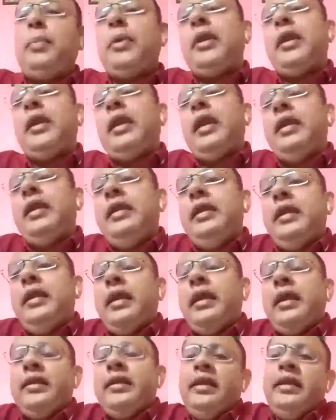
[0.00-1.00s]
Japan and
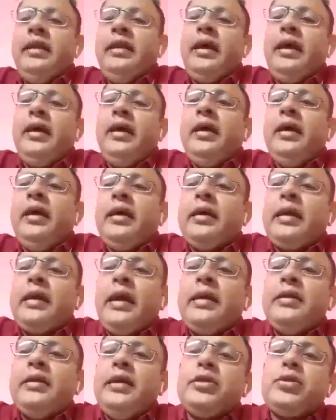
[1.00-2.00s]
India
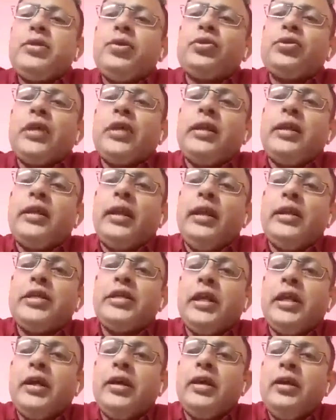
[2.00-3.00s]
can reach to Central
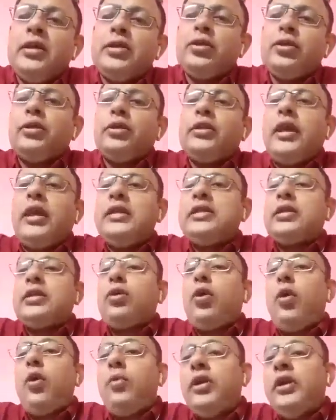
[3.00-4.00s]
Asia. So, that is a
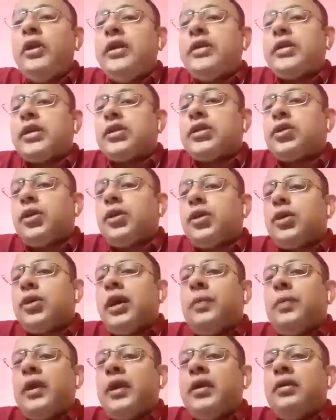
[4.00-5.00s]
common interest of
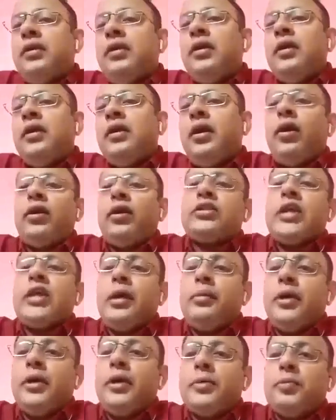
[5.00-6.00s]
Japan on
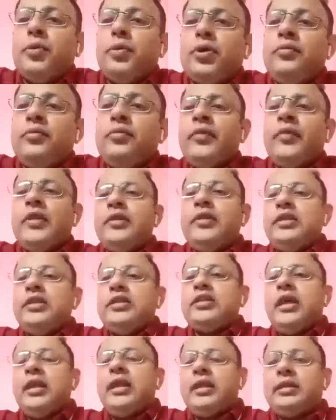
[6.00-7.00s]
Samarkand.
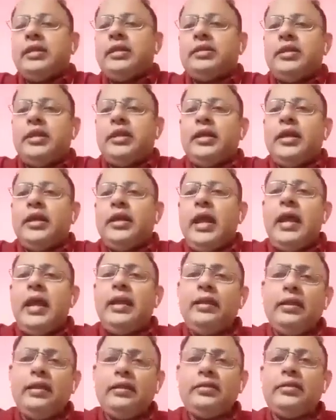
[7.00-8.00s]
This is another thing.
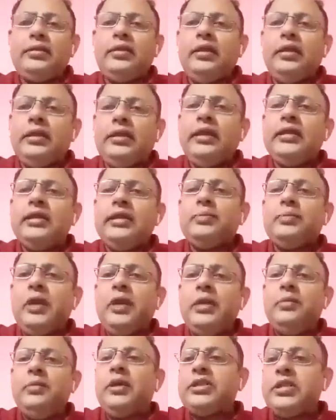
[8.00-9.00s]
Another thing is
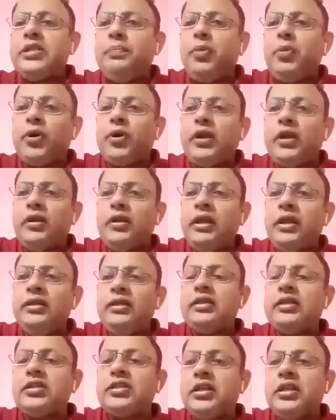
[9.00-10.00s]
very much important
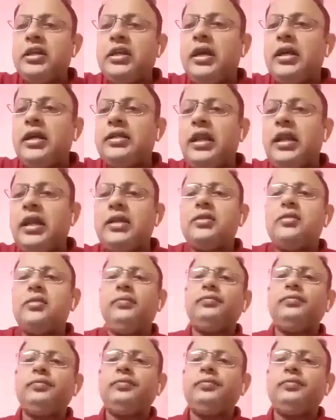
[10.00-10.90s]
in this regard that